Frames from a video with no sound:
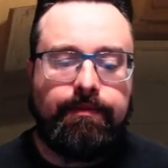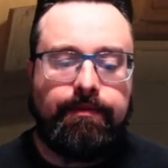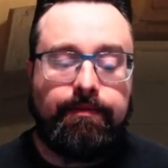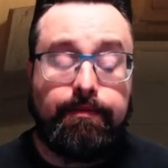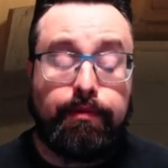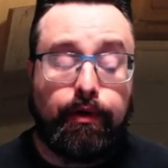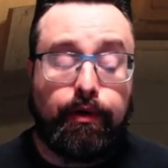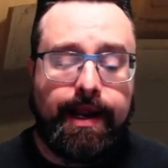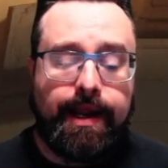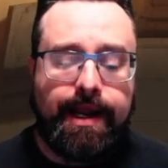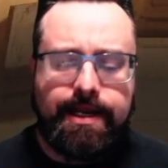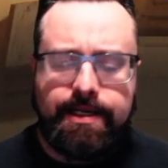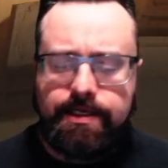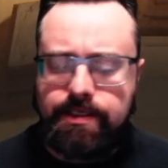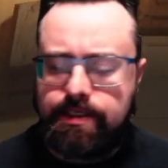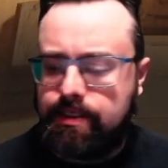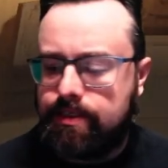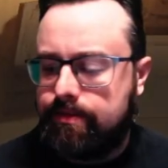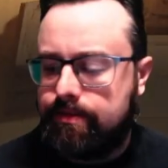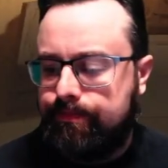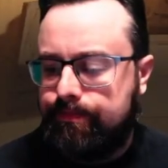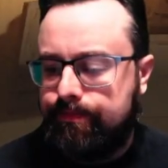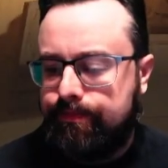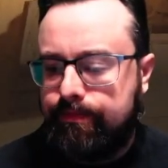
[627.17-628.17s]

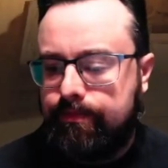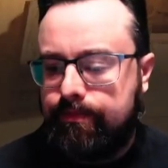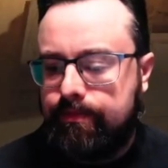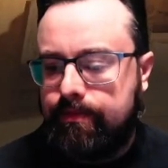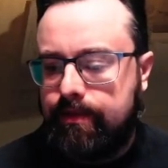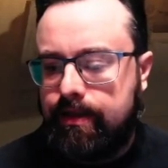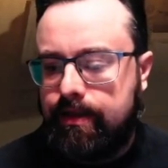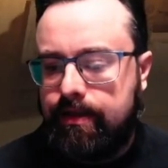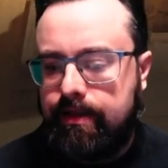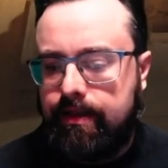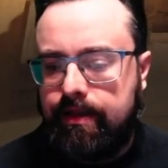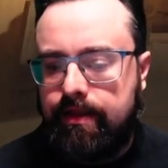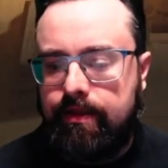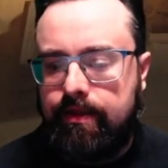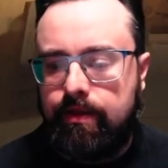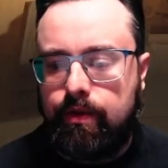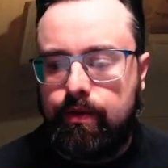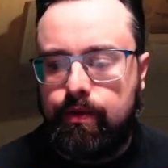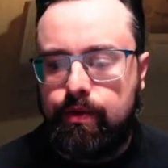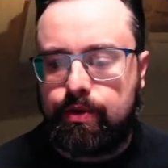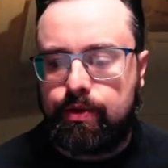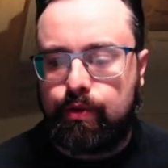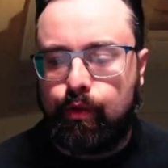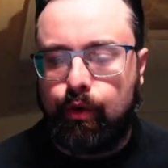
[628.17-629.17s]
Boreas.
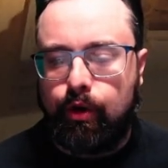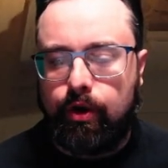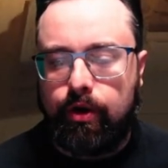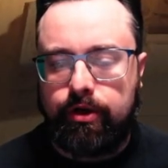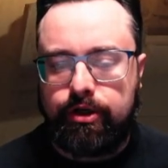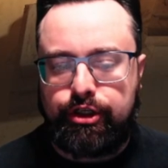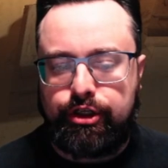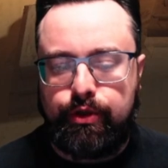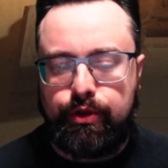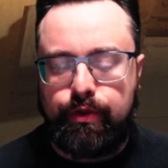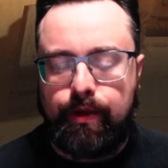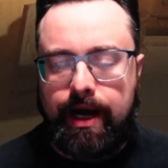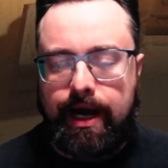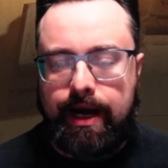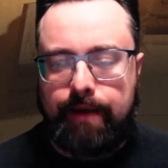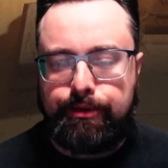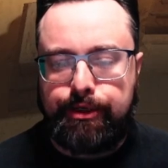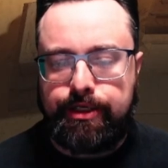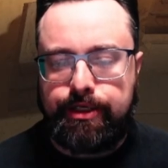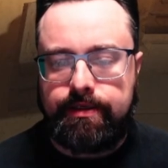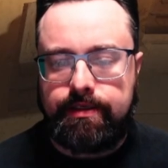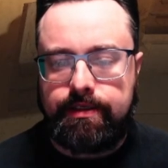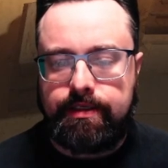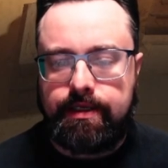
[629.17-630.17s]
Those were two
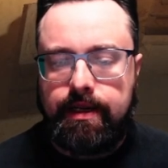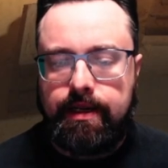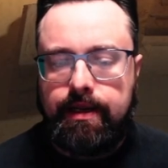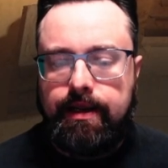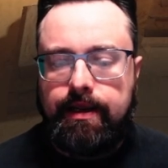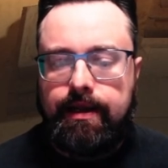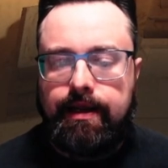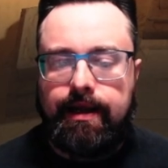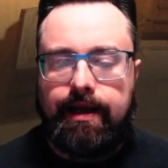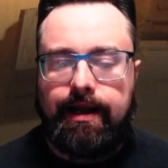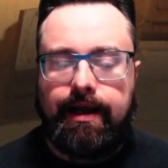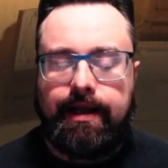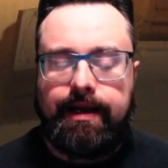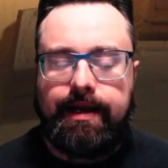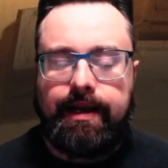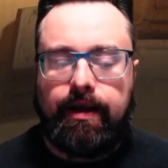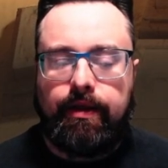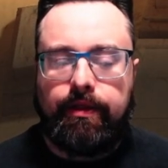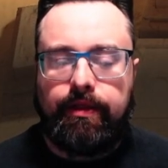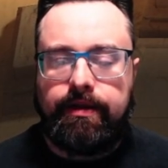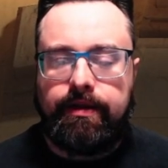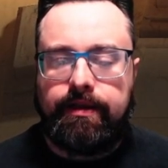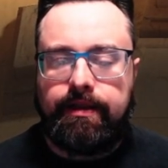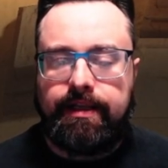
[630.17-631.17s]
options.
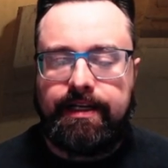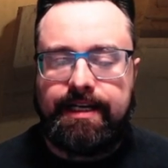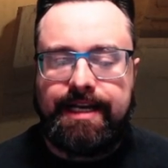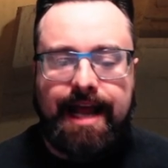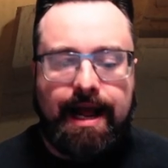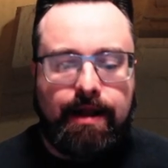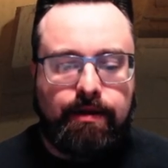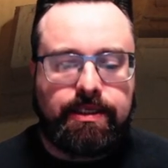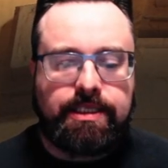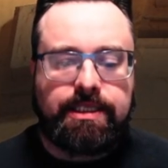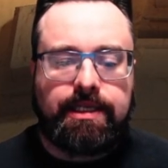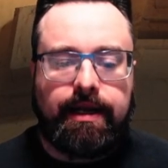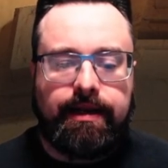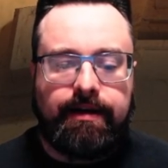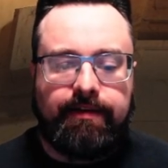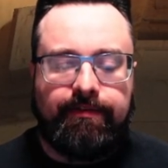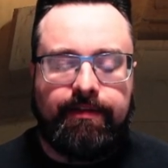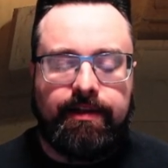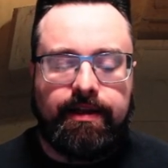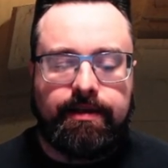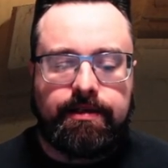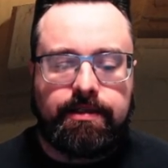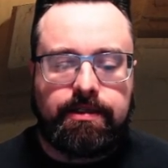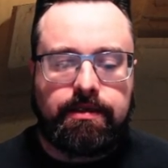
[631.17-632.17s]
Now, the downside of
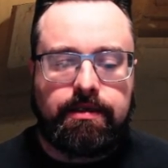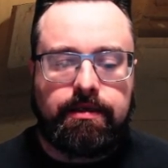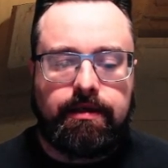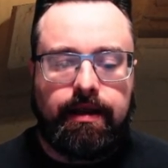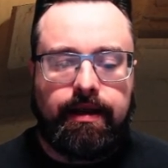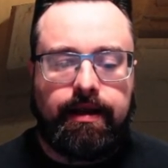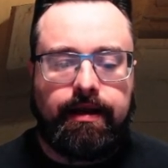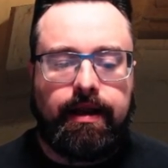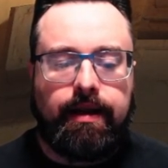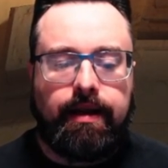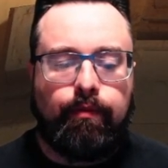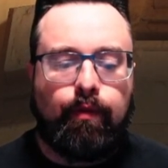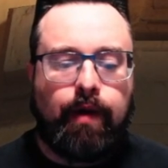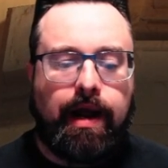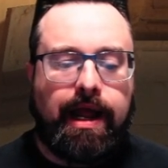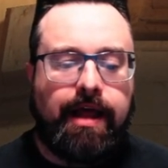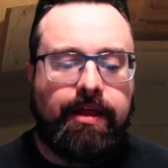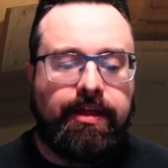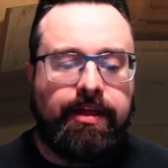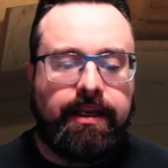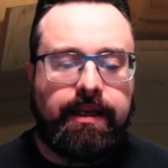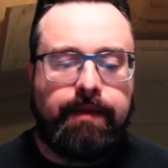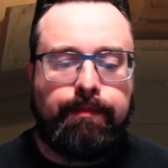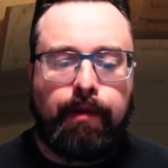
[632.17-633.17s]
this, and why I
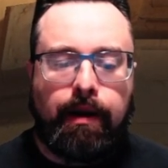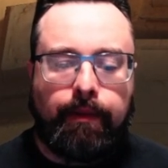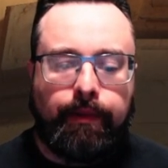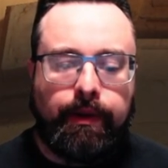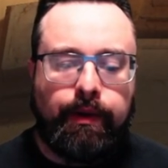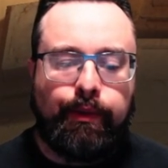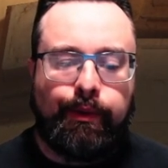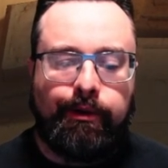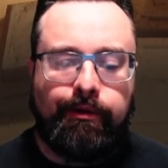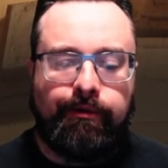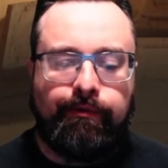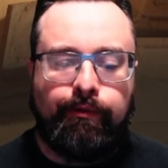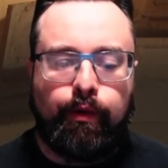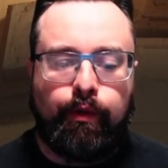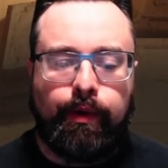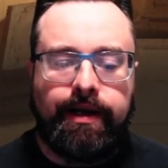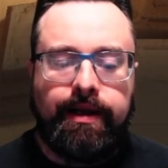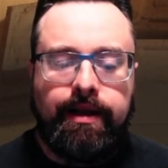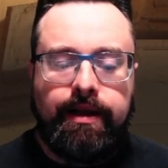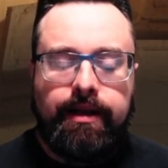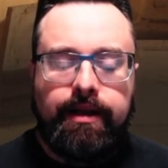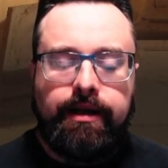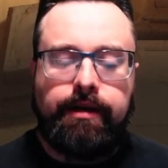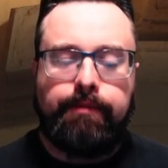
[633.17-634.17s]
think you probably want to avoid
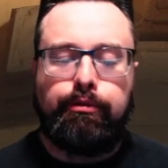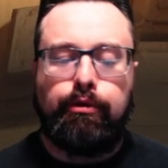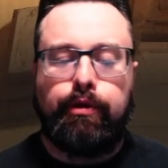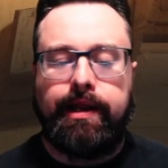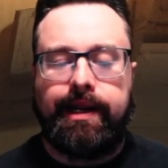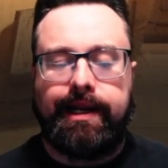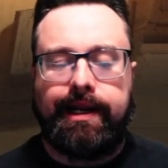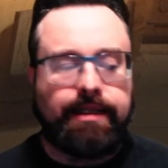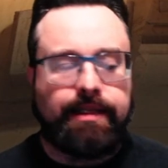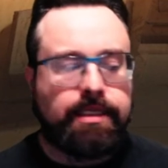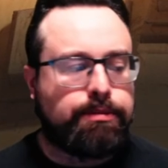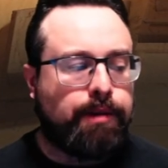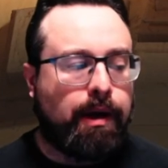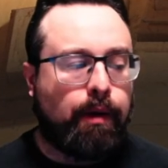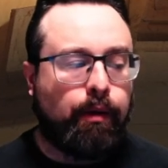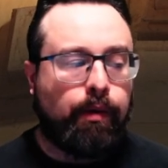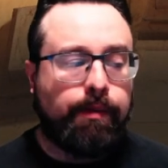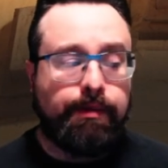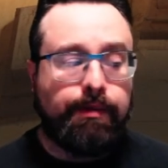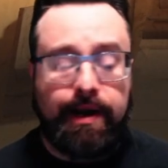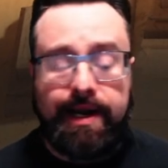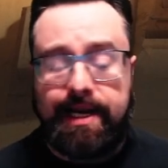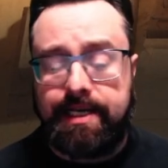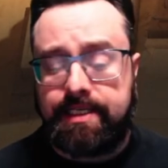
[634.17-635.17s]
deploying in the spot where
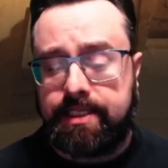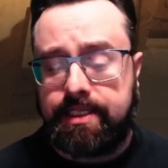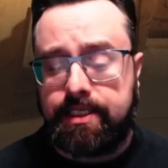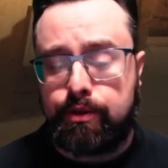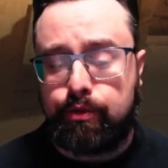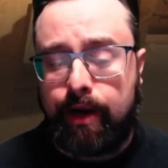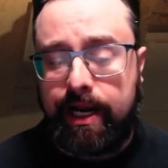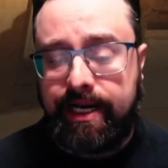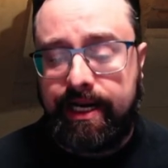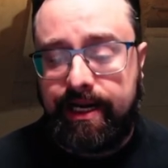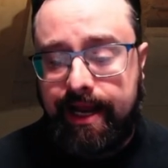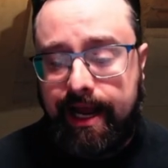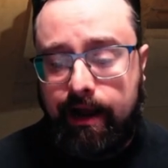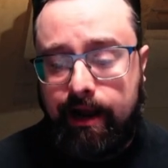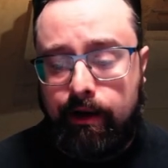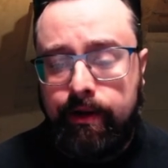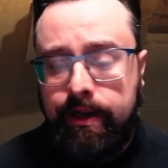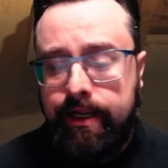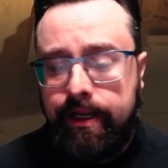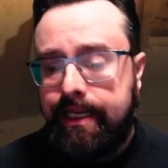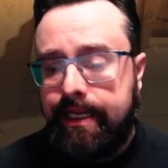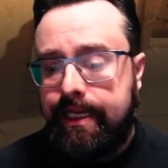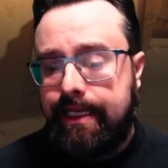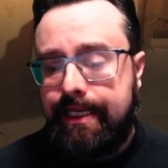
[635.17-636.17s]
Boreas is right now,
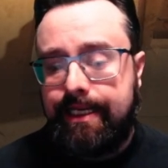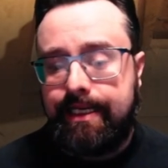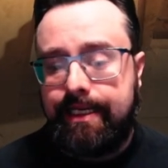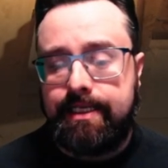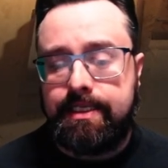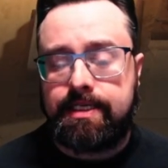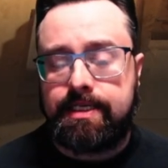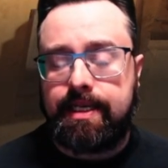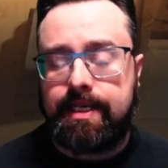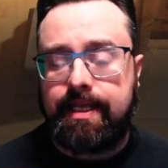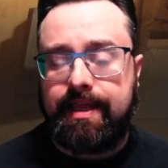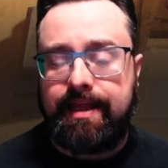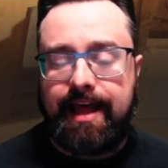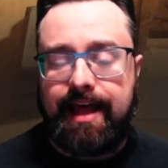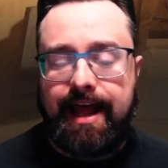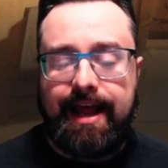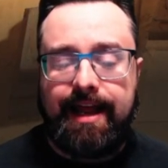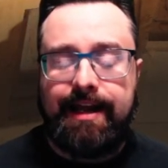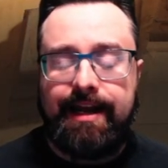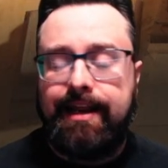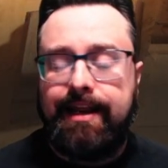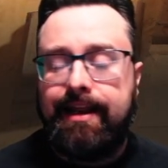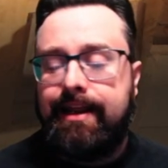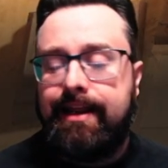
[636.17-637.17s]
is that